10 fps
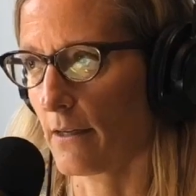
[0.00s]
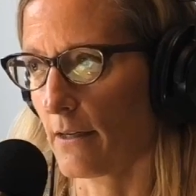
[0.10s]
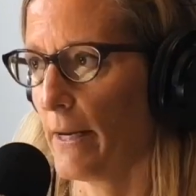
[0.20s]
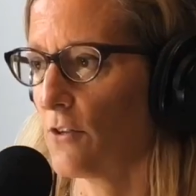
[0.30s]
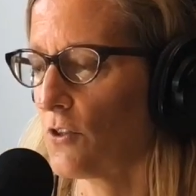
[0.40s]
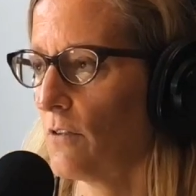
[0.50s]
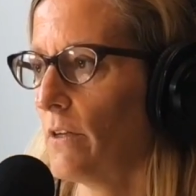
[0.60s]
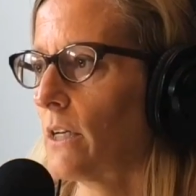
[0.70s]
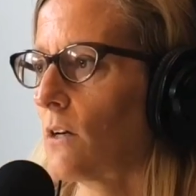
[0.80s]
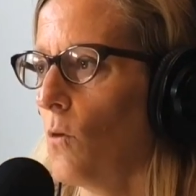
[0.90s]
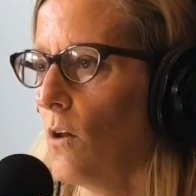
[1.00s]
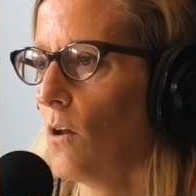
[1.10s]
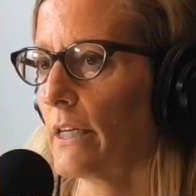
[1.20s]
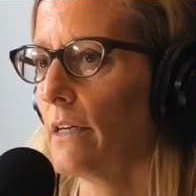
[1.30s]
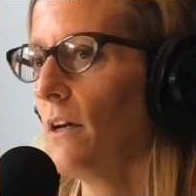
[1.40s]
expansion of
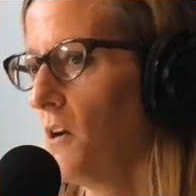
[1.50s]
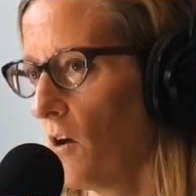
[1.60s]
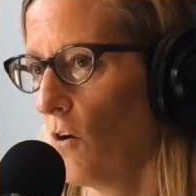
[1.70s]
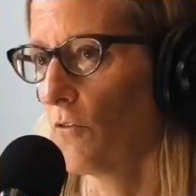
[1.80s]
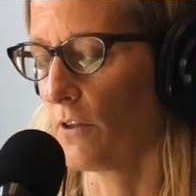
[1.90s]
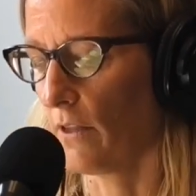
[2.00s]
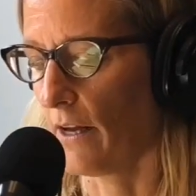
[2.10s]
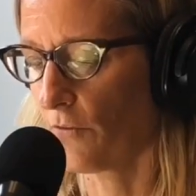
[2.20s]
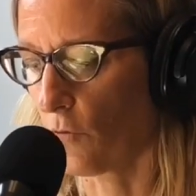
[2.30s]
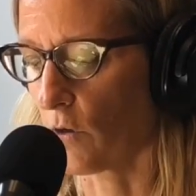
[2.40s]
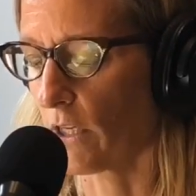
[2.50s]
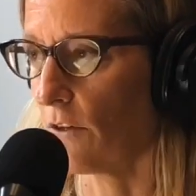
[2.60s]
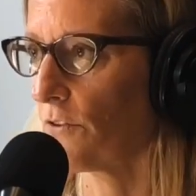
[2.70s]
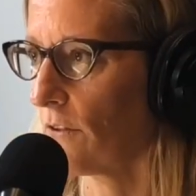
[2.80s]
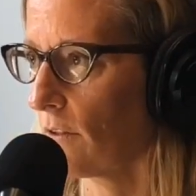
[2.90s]
inequality over the last 40
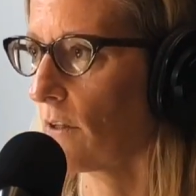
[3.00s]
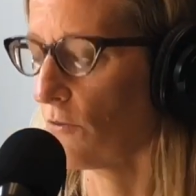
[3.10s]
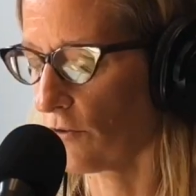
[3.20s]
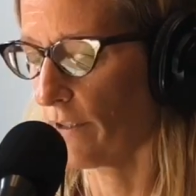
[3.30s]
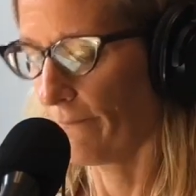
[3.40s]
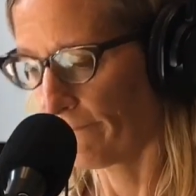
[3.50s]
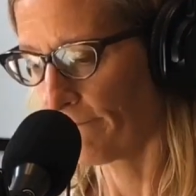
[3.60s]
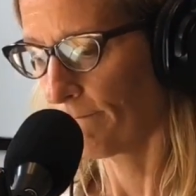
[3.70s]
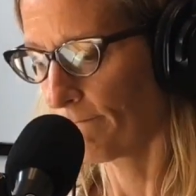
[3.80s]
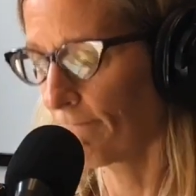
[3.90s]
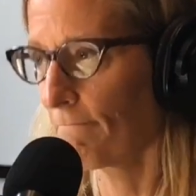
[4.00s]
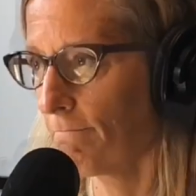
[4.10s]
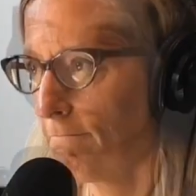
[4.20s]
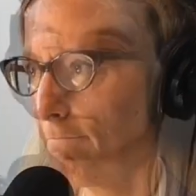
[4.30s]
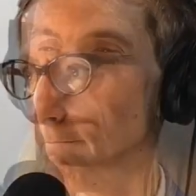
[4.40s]
years in this country. So could you
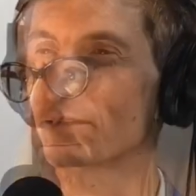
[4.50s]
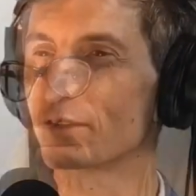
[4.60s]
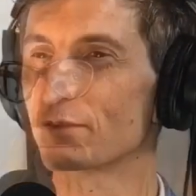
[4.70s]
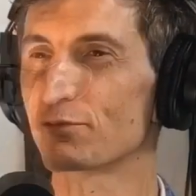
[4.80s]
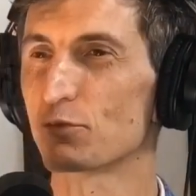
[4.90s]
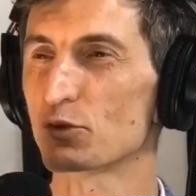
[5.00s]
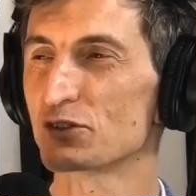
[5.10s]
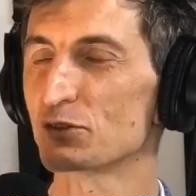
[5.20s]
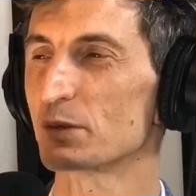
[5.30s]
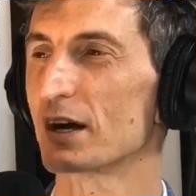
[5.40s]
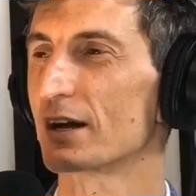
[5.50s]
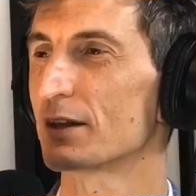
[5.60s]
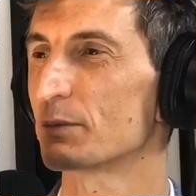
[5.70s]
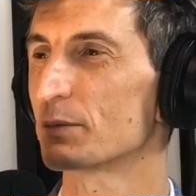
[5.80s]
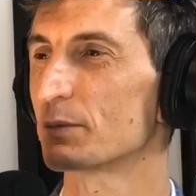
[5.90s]
talk about the forces behind
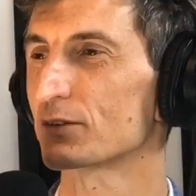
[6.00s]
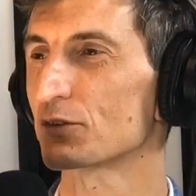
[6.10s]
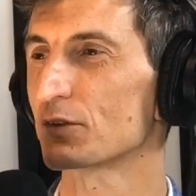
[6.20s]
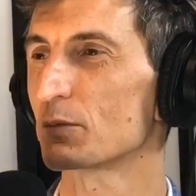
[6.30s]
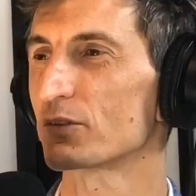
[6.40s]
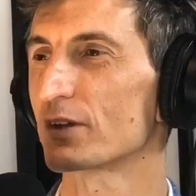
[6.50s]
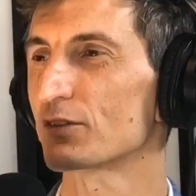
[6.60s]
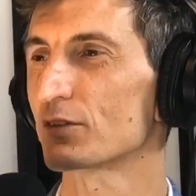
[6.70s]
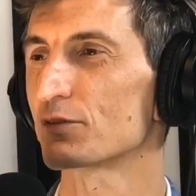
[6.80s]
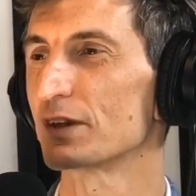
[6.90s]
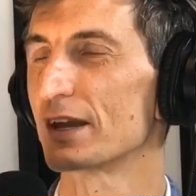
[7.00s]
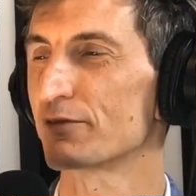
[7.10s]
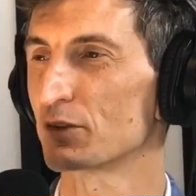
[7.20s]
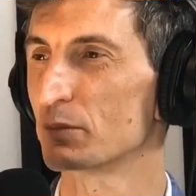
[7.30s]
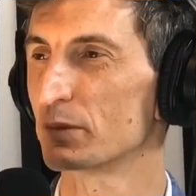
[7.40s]
that? Because there's some sense of
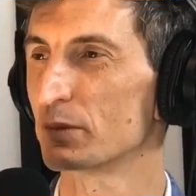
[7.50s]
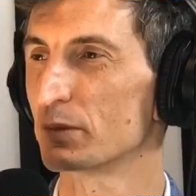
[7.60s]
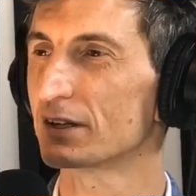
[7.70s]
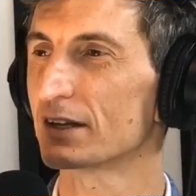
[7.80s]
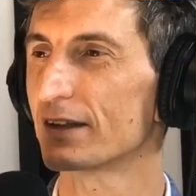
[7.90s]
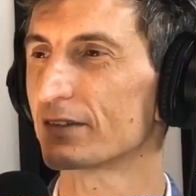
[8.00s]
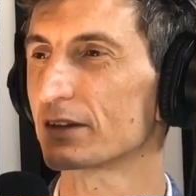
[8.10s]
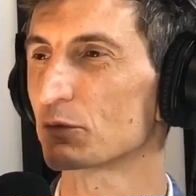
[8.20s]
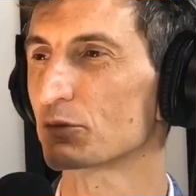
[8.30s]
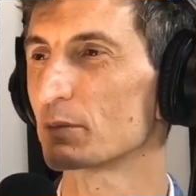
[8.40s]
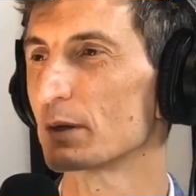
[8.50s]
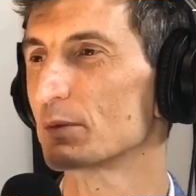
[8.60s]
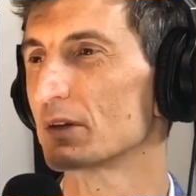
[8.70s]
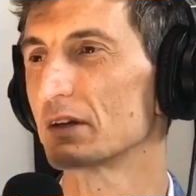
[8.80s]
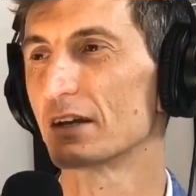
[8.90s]
inevitability in that, that there was
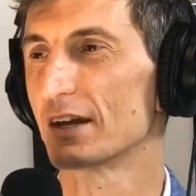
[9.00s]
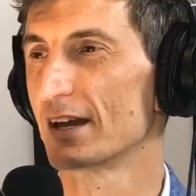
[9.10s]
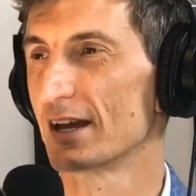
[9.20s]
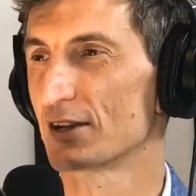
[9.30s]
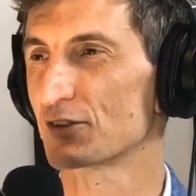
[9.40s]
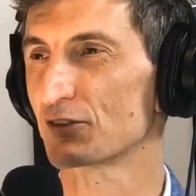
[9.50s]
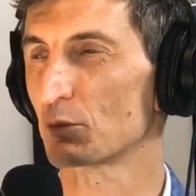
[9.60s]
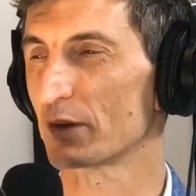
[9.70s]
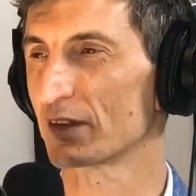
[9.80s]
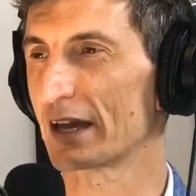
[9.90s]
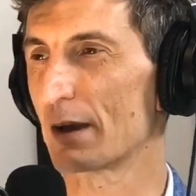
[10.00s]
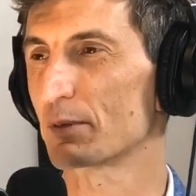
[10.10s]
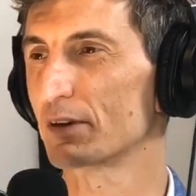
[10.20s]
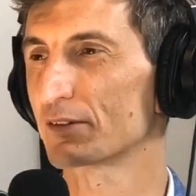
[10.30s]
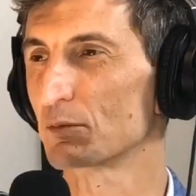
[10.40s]
maybe just the way that
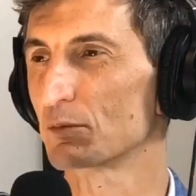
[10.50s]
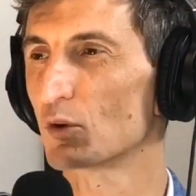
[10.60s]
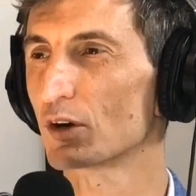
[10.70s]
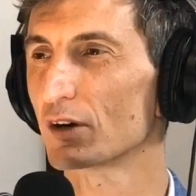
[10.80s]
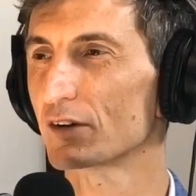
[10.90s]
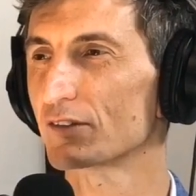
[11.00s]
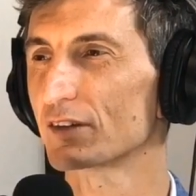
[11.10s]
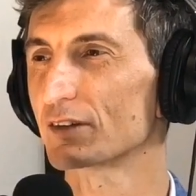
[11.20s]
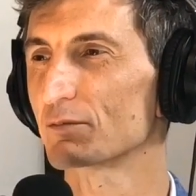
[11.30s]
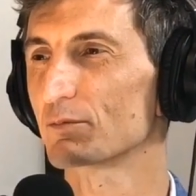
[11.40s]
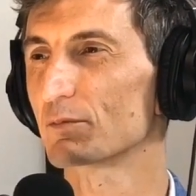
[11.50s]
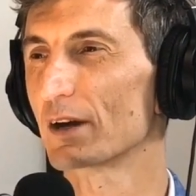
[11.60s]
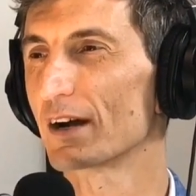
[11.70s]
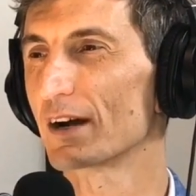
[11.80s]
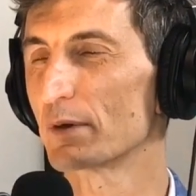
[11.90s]
capitalism works, and
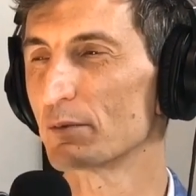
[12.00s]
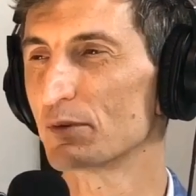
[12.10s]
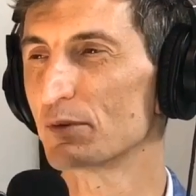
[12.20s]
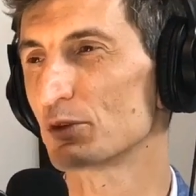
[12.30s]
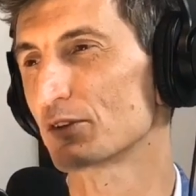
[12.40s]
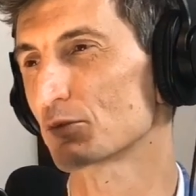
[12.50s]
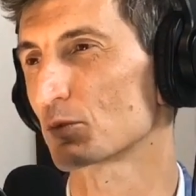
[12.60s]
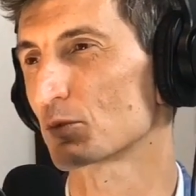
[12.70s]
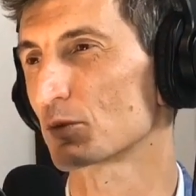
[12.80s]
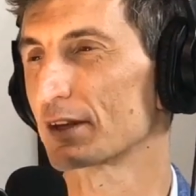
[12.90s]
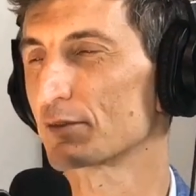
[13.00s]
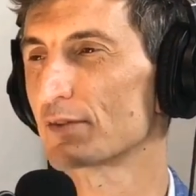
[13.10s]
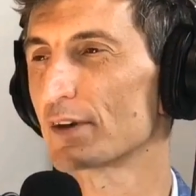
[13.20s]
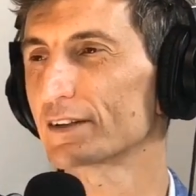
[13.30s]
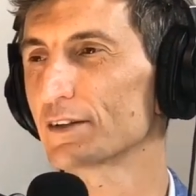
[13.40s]
maybe unions weren't that
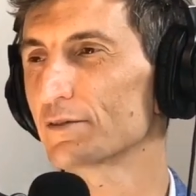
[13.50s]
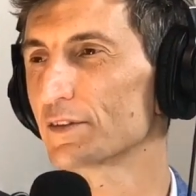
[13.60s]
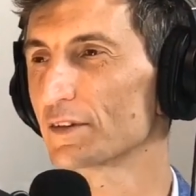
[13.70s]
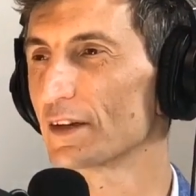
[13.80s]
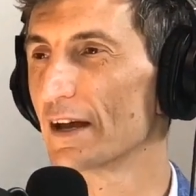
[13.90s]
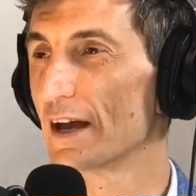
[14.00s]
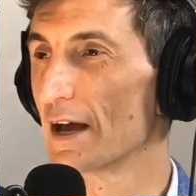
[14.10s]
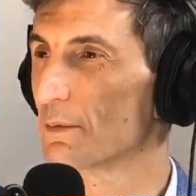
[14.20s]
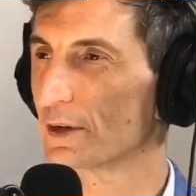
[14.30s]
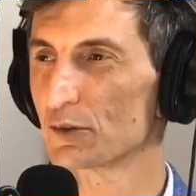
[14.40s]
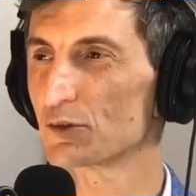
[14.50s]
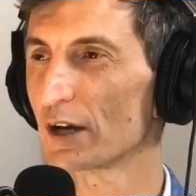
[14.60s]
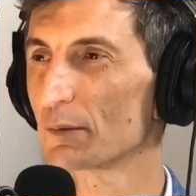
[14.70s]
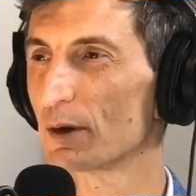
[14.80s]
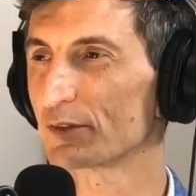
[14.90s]
effective. And could you
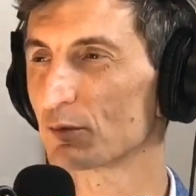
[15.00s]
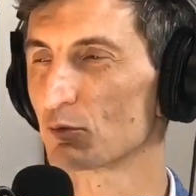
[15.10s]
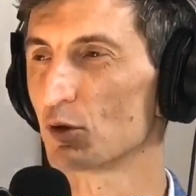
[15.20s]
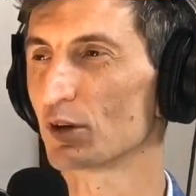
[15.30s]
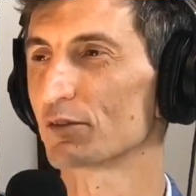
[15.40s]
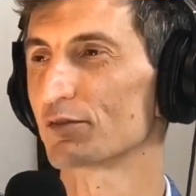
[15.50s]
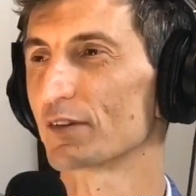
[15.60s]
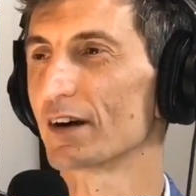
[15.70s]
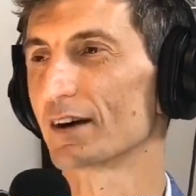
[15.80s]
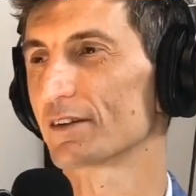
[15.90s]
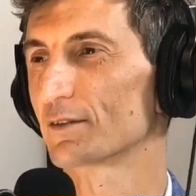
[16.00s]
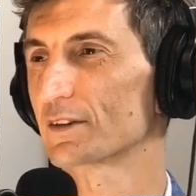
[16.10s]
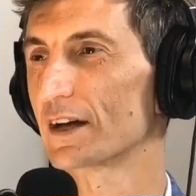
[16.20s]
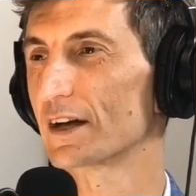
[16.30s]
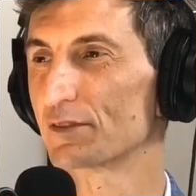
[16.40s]
talk about the role of
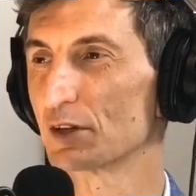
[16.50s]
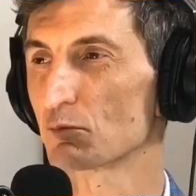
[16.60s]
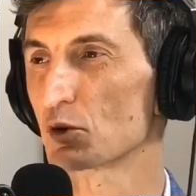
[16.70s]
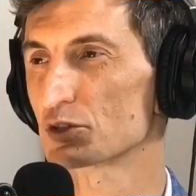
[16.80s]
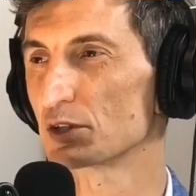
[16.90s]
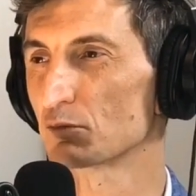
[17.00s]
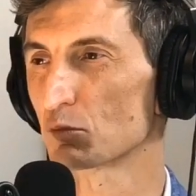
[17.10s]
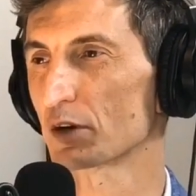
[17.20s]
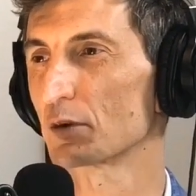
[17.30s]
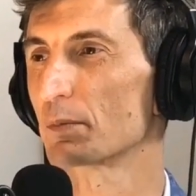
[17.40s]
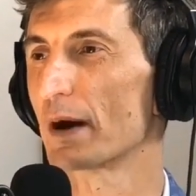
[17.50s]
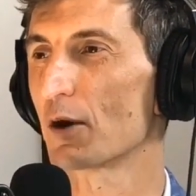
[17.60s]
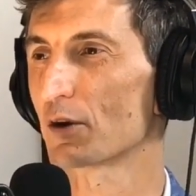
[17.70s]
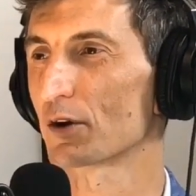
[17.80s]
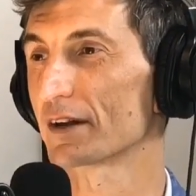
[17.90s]
kind of the erosion of worker
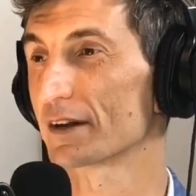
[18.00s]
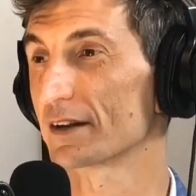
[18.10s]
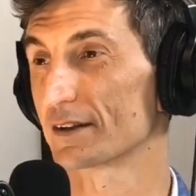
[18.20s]
power